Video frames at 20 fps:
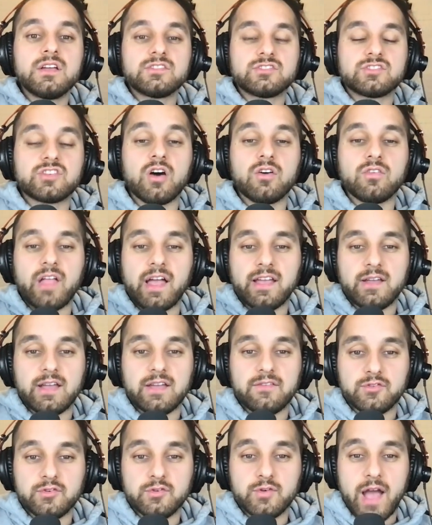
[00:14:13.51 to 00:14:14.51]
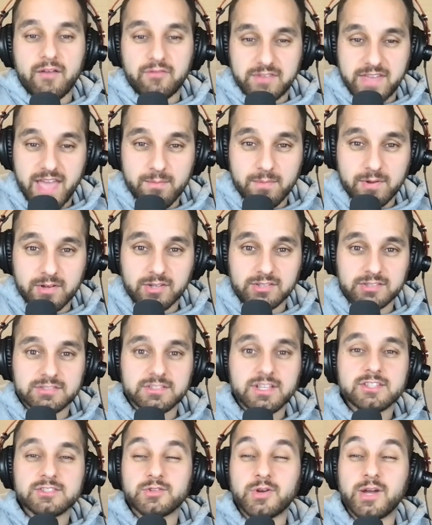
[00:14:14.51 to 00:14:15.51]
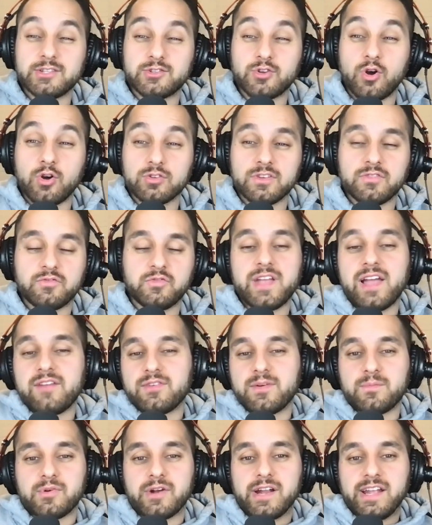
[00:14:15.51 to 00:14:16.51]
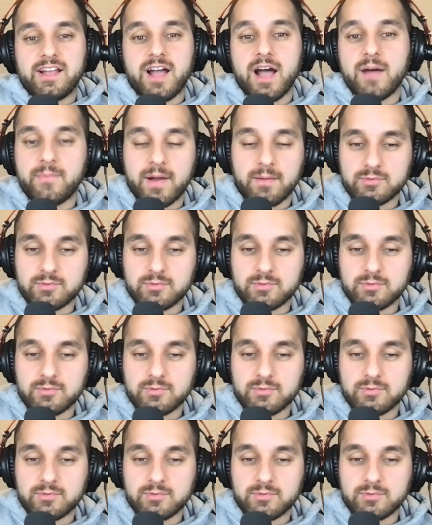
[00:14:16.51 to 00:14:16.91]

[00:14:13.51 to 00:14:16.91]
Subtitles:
So like if you have chemicals. So I told her if we ever break up,